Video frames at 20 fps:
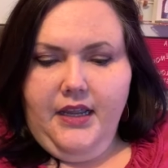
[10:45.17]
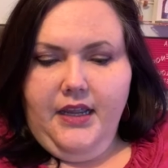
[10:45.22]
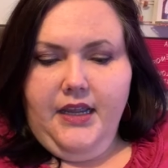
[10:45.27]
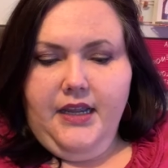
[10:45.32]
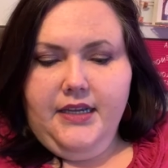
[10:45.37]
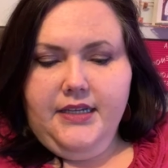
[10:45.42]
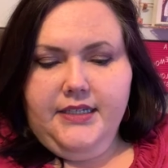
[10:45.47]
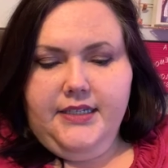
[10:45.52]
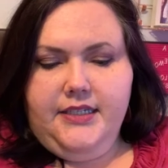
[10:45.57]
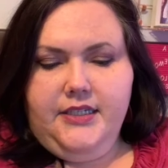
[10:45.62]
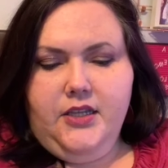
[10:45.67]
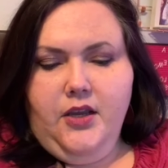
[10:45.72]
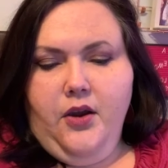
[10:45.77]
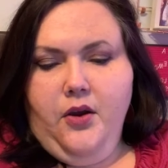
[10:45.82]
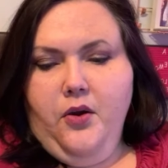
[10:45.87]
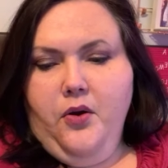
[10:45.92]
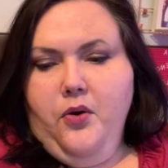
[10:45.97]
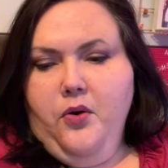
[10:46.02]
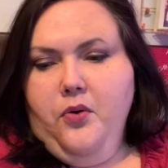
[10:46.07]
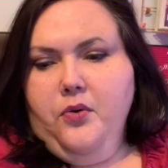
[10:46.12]

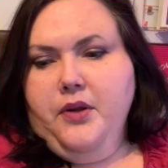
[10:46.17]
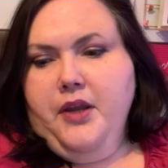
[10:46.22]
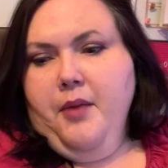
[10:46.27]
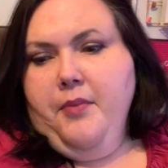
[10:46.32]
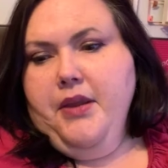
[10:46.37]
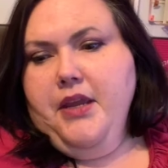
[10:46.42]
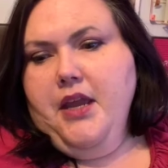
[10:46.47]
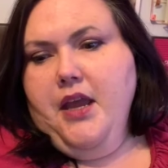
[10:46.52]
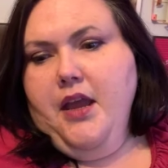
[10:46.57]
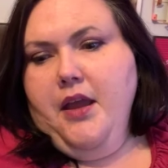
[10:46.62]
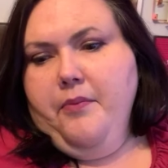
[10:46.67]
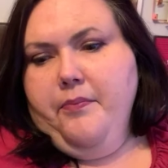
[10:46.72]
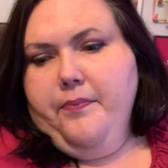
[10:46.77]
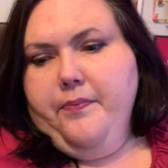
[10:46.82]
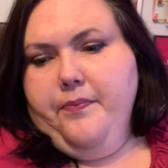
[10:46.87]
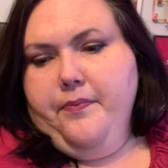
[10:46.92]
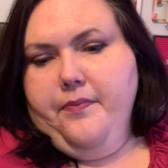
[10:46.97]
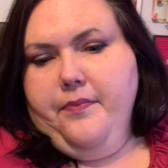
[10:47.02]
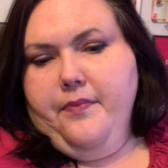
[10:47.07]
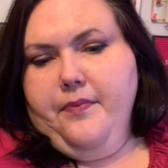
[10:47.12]
So coming up
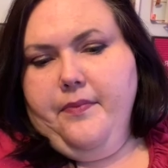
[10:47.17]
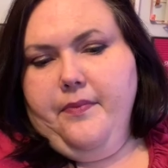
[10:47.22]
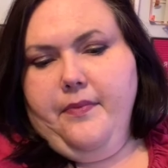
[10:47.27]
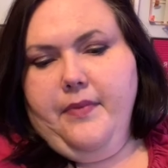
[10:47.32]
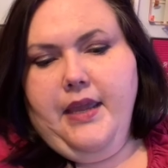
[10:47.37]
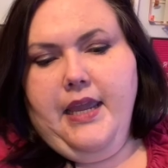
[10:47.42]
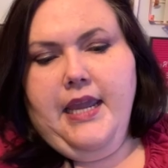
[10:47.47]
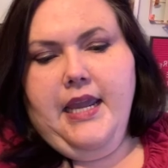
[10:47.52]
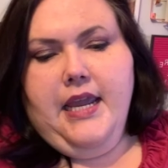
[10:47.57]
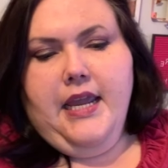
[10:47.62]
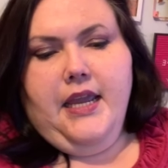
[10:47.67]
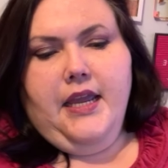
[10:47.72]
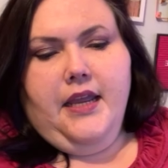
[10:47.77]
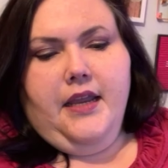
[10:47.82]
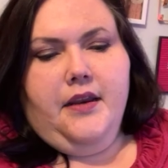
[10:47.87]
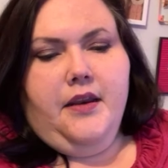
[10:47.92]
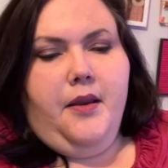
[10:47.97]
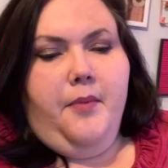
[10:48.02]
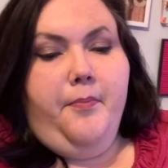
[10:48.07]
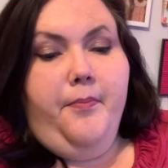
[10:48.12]

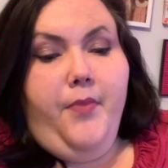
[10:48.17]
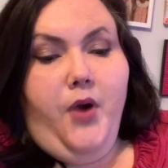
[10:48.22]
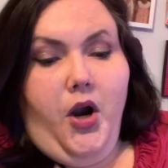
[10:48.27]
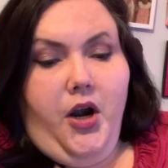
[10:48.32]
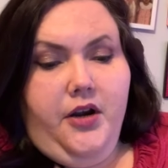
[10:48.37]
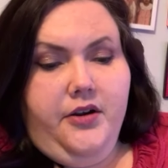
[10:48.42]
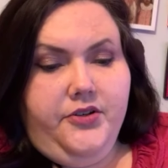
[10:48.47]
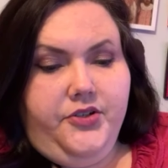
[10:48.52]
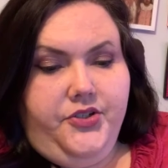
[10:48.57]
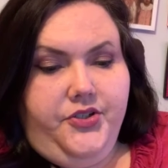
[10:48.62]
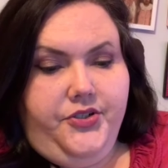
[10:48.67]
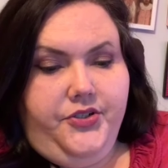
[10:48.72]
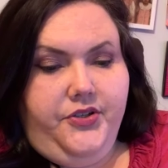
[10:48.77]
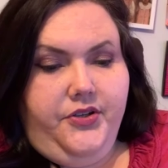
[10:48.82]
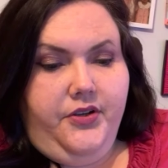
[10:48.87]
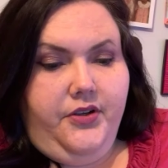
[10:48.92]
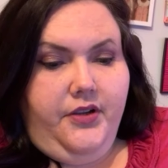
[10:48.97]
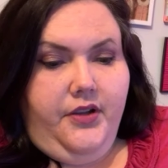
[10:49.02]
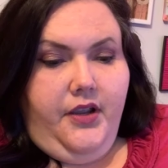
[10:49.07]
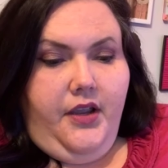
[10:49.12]
in March,